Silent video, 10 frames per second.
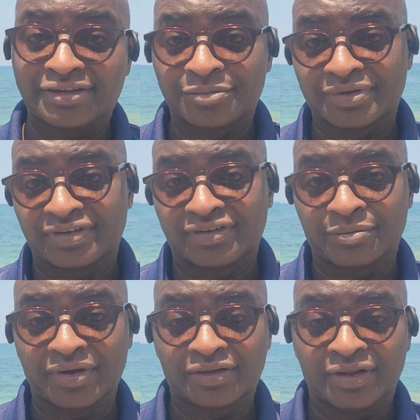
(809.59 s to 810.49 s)
to
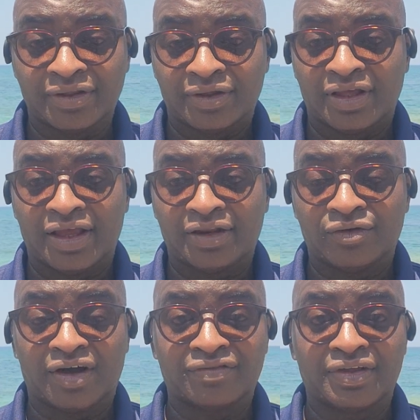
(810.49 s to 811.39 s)
participate and
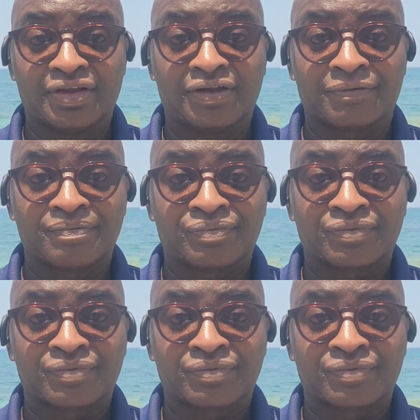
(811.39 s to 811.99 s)
who have the